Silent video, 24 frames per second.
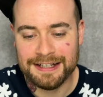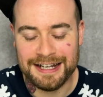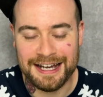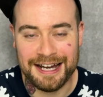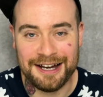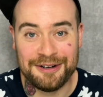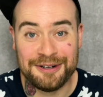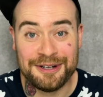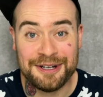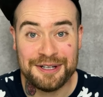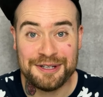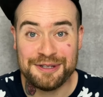
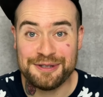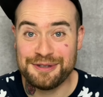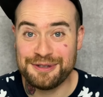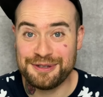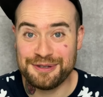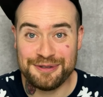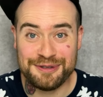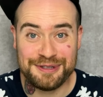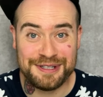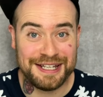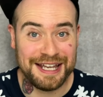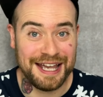Now,
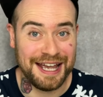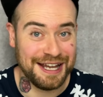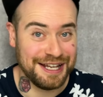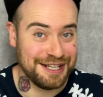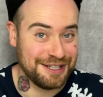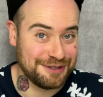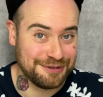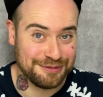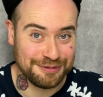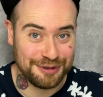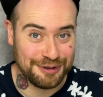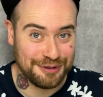Susie
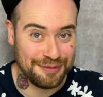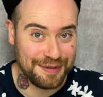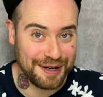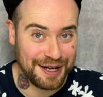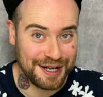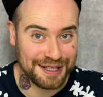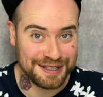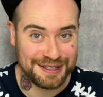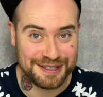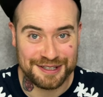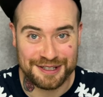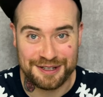hates
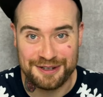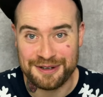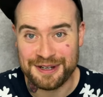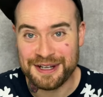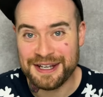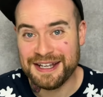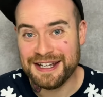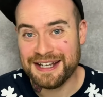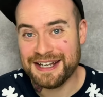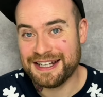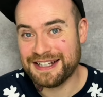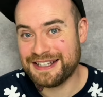robots, so
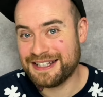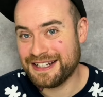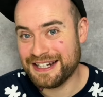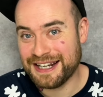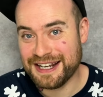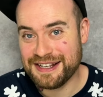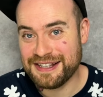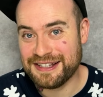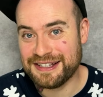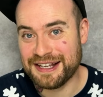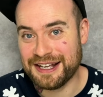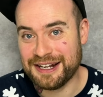it's a
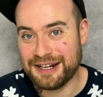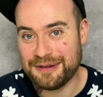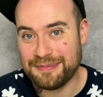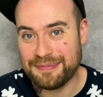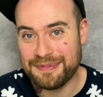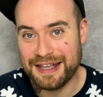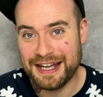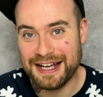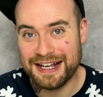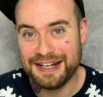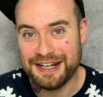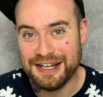nice setup
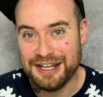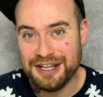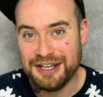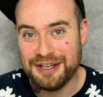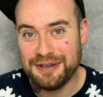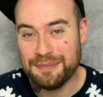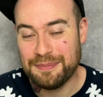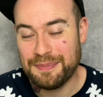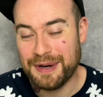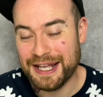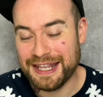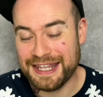that
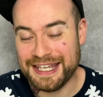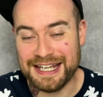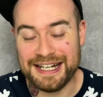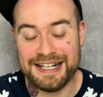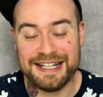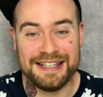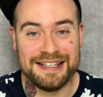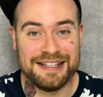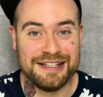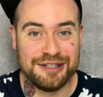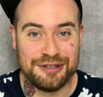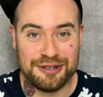by the end
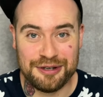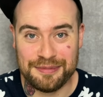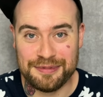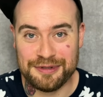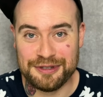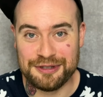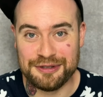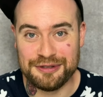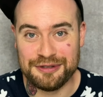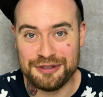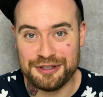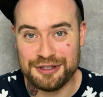of these two
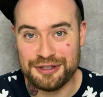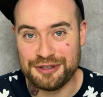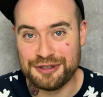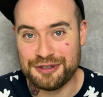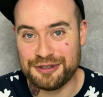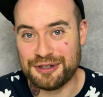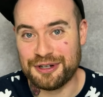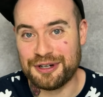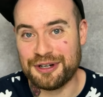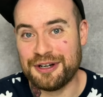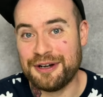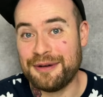episodes, she'll
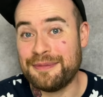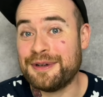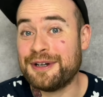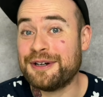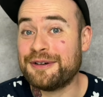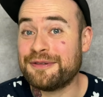start coming